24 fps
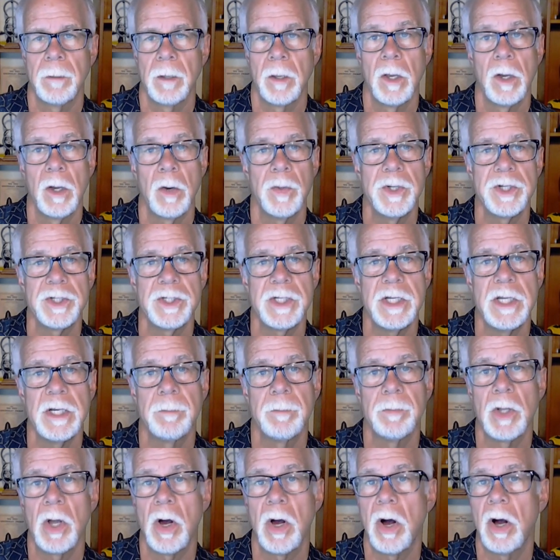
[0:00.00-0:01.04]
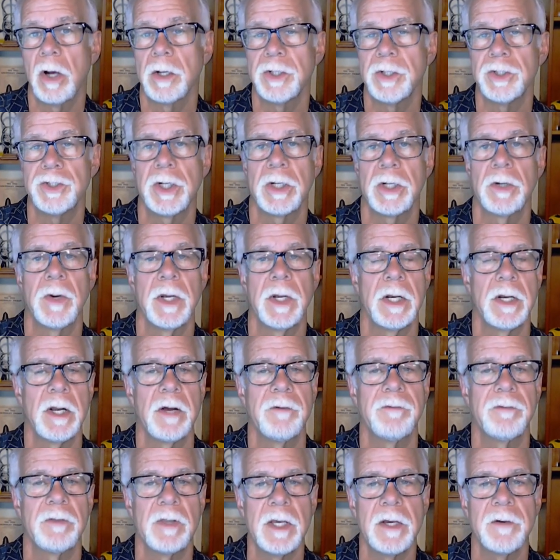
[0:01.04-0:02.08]
We just need them long to generate
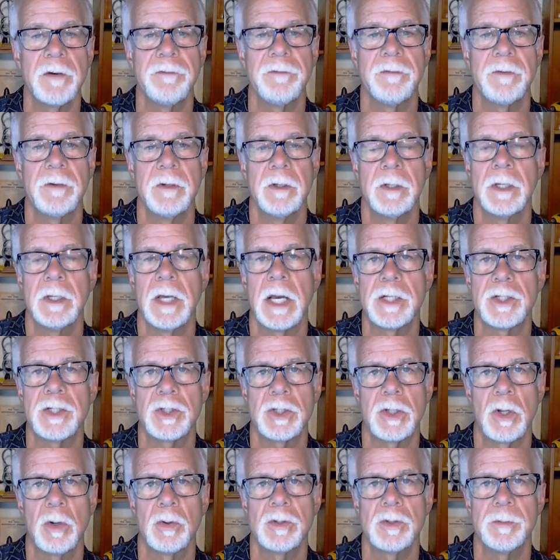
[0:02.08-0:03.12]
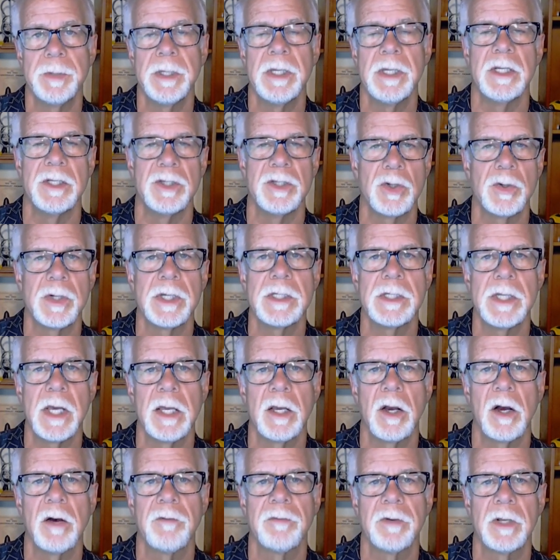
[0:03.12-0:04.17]
enough lift at slow speeds during
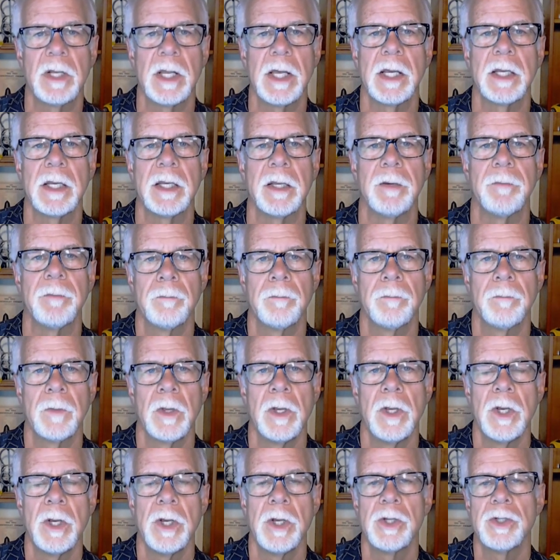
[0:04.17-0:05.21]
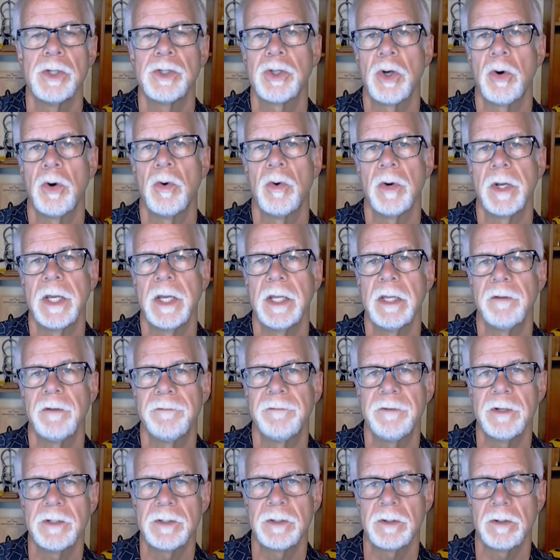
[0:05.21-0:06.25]
takeoff and landing. So can the
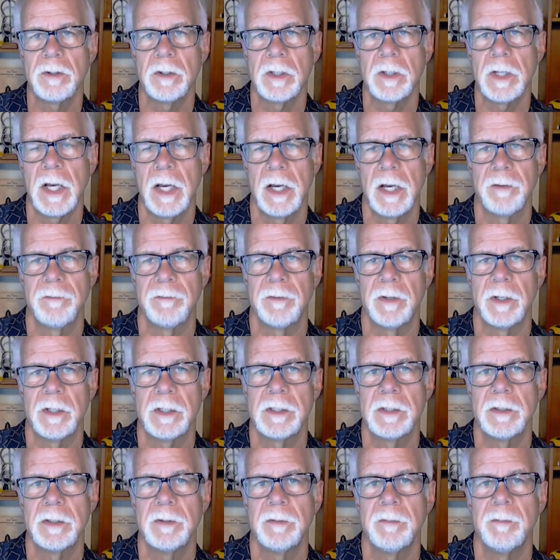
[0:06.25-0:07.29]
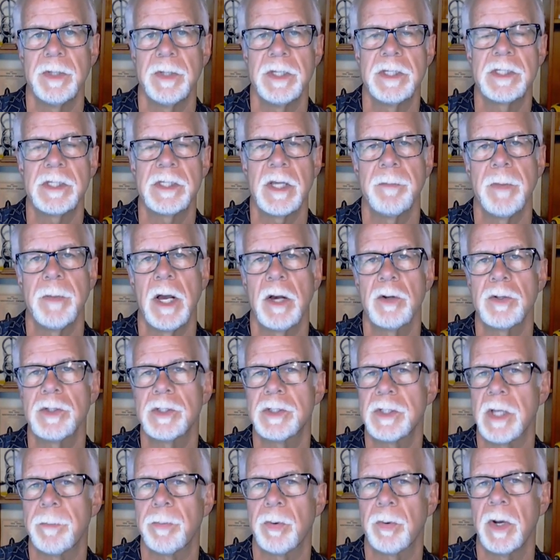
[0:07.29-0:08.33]
physical conflict be somehow
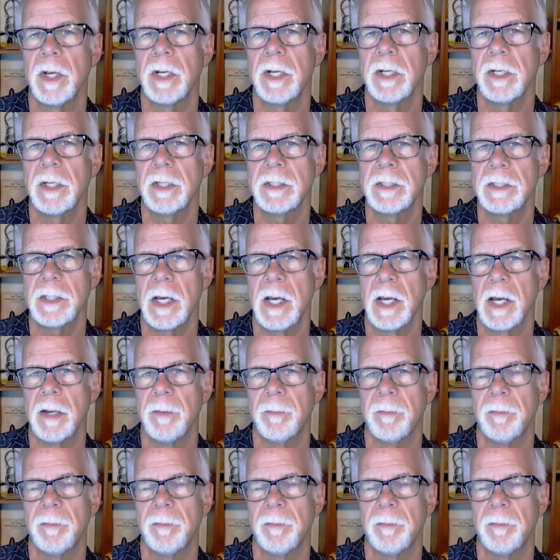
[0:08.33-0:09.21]
separated in time?